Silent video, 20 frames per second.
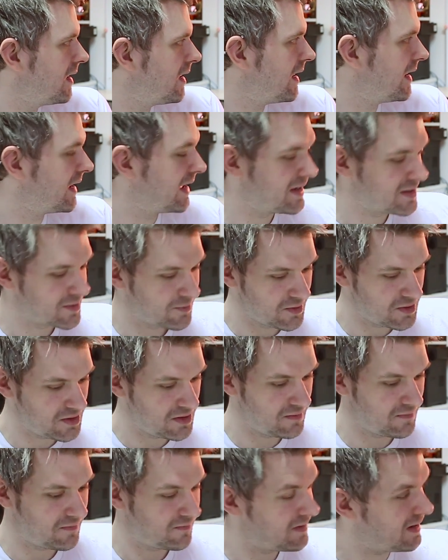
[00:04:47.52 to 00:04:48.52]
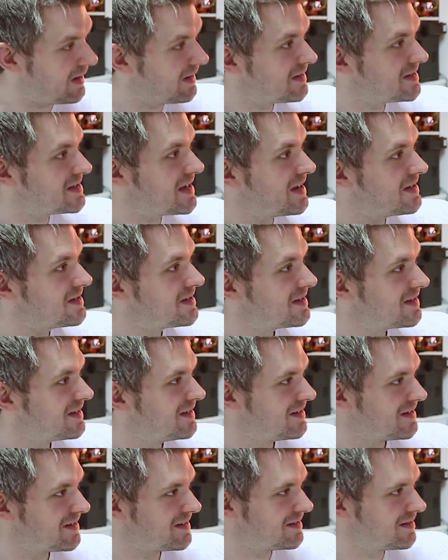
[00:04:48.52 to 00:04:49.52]
I guess once you've had a test,
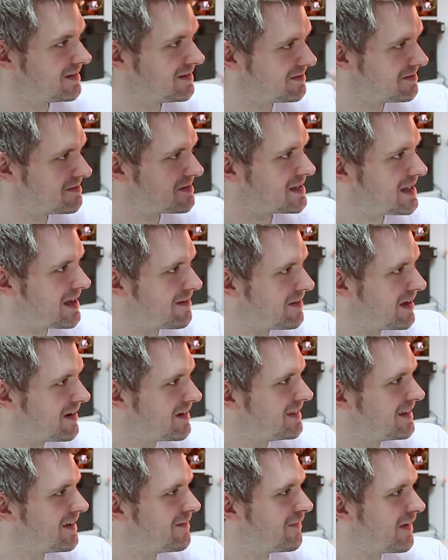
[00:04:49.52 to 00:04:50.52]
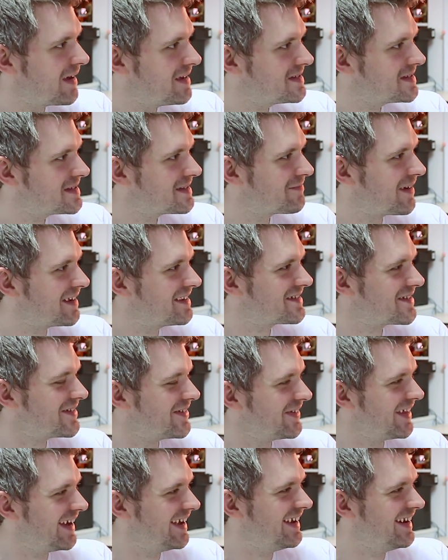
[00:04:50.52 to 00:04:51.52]
you could slam that in their face to make sure
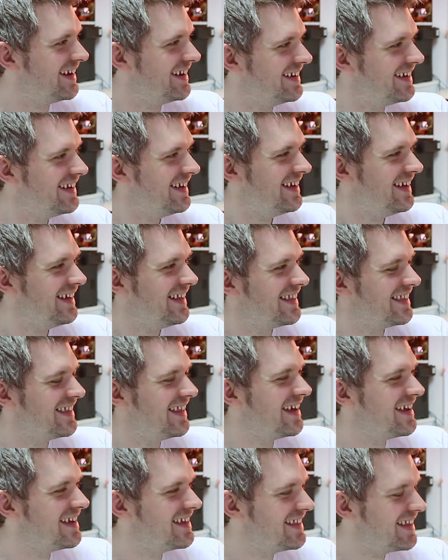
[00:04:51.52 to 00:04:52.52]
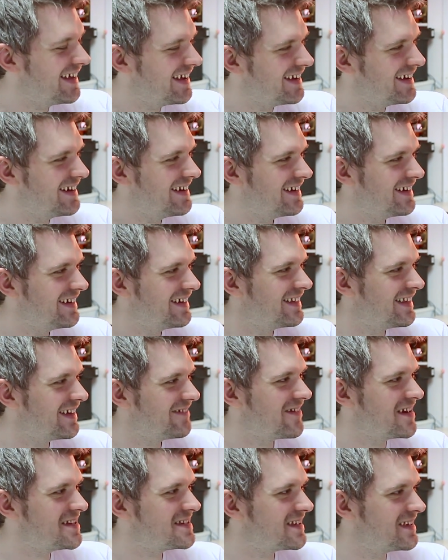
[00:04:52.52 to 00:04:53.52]
they
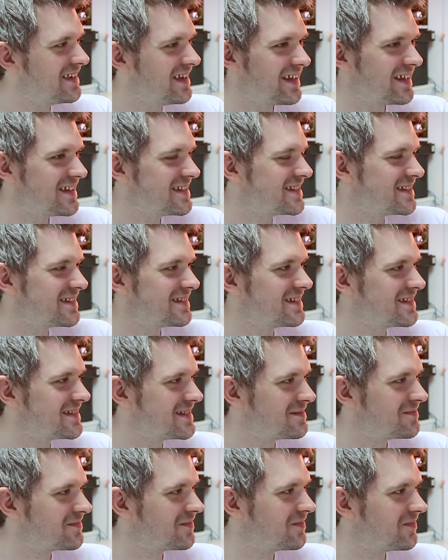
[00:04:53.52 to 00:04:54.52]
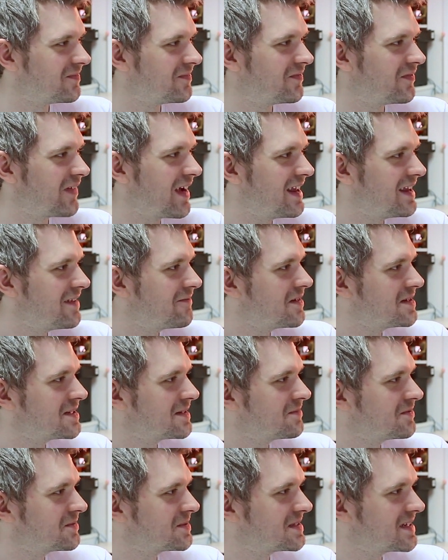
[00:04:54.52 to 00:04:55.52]
rate it. Yeah, that's a fairly
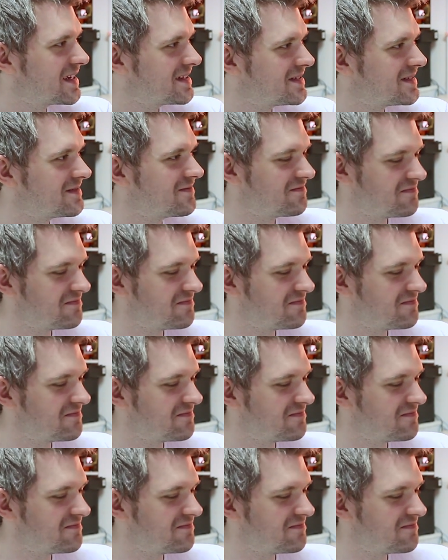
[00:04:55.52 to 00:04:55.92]
reasonable suggestion.